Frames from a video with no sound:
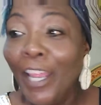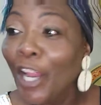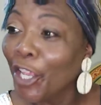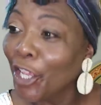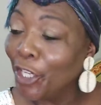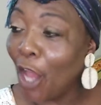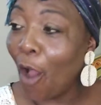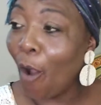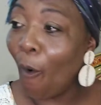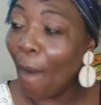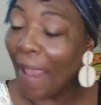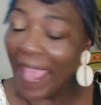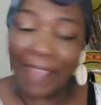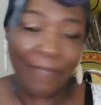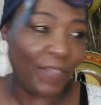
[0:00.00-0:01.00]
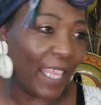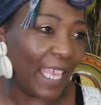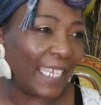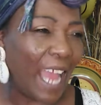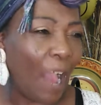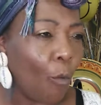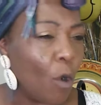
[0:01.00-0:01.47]
and
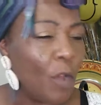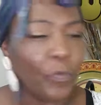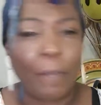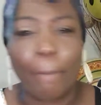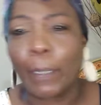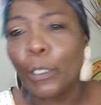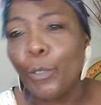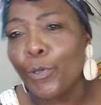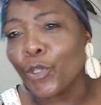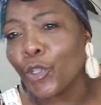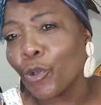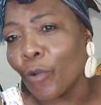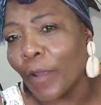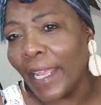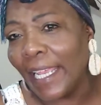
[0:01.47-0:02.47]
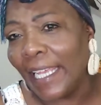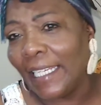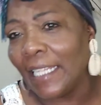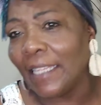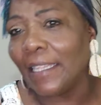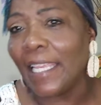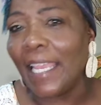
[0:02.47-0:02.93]
then I want the blue screen.
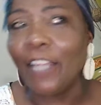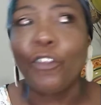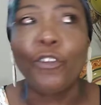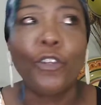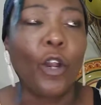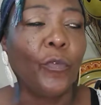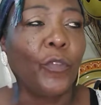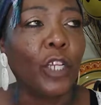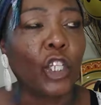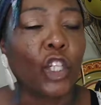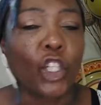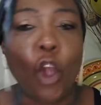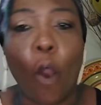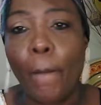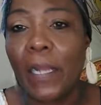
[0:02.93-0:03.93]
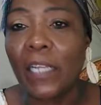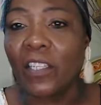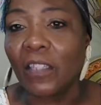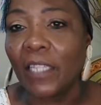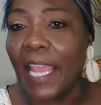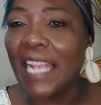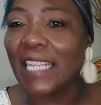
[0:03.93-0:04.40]
And then, there's so much
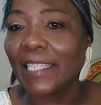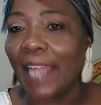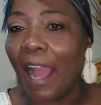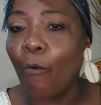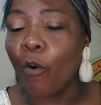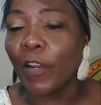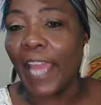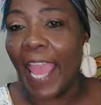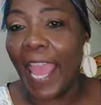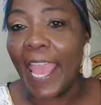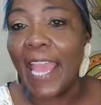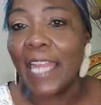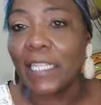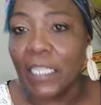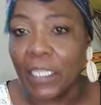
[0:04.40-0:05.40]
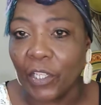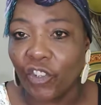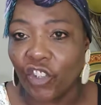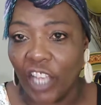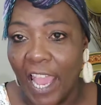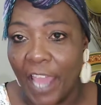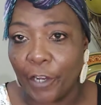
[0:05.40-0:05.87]
things that I want to add to the
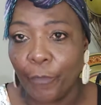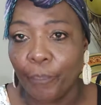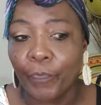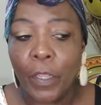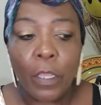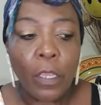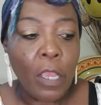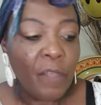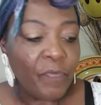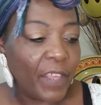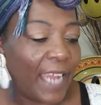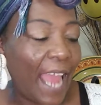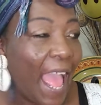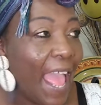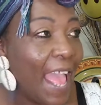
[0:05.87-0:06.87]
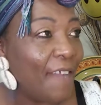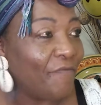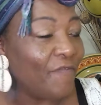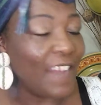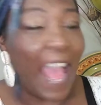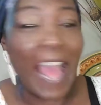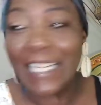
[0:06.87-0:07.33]
channel that I have
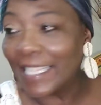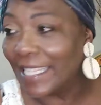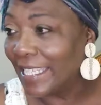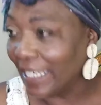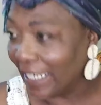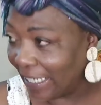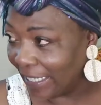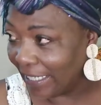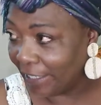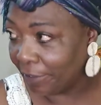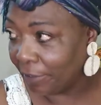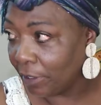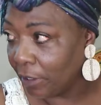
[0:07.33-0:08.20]
not done.